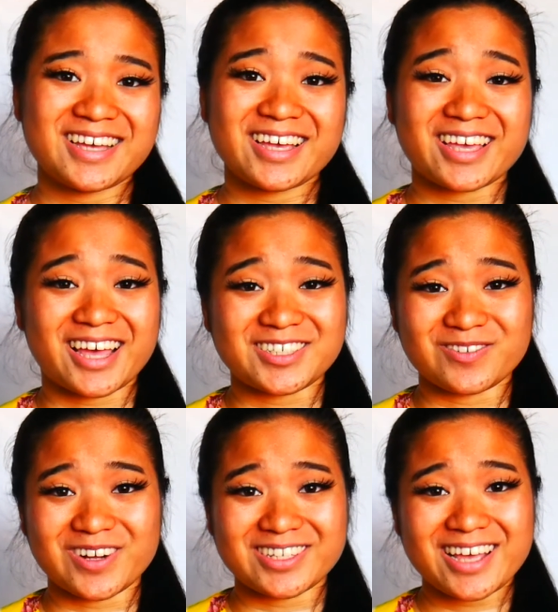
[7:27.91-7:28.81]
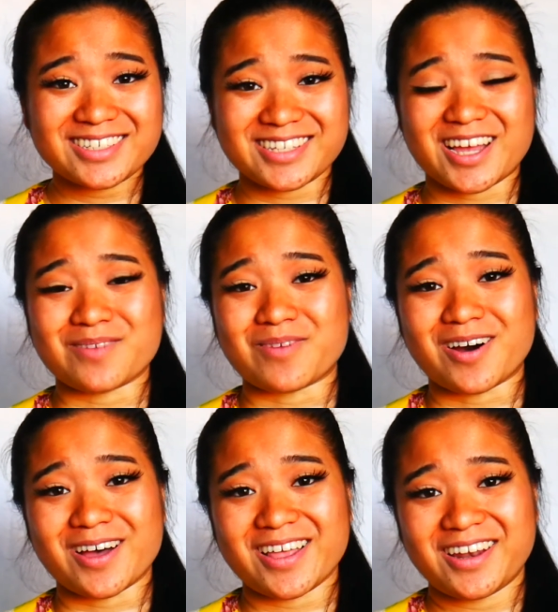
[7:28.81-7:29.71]
Catch you all next time
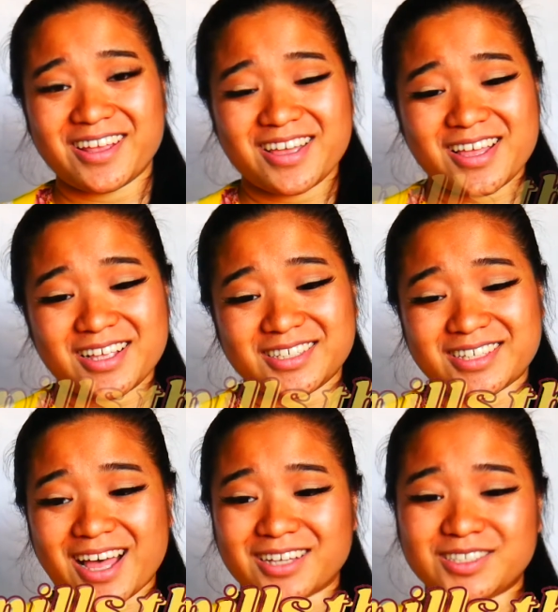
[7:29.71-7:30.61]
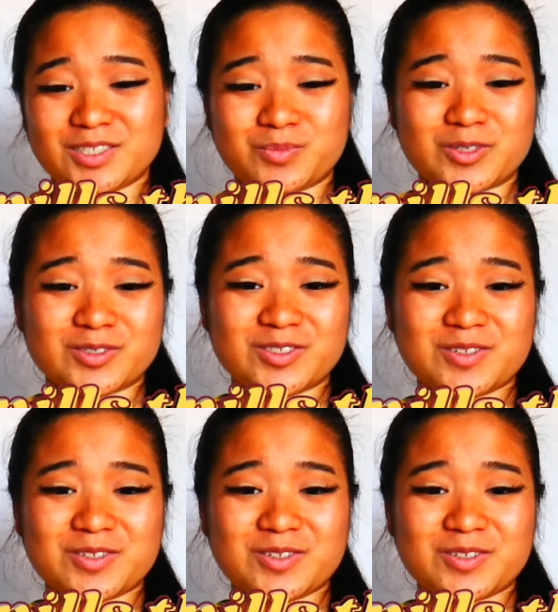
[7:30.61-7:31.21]
on Sally Spills the